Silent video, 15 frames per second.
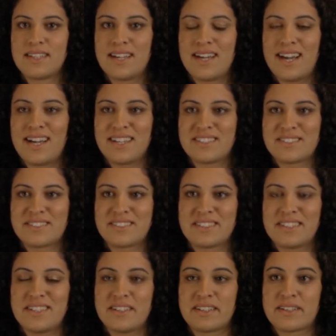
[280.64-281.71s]

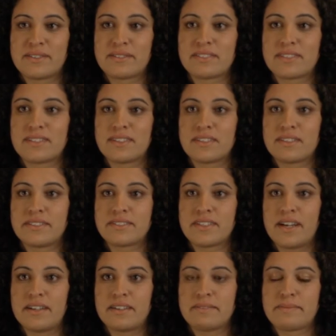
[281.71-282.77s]
because there were
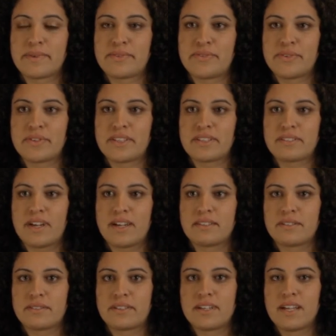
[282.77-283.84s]
times before this I
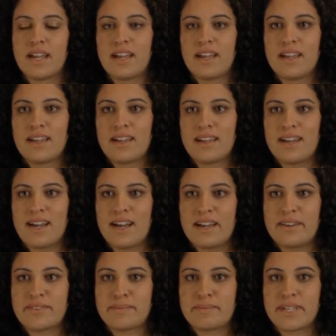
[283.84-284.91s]
thought, I
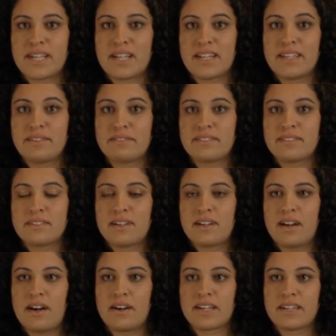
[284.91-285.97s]
have to be clean.
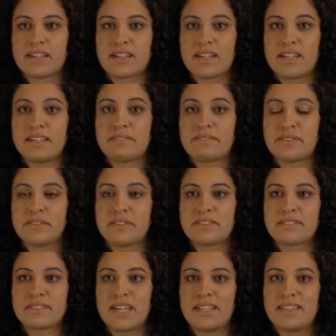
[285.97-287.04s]
I'll get clean
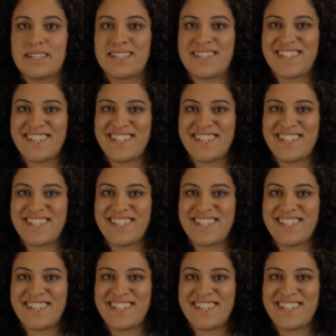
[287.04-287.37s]
first, and then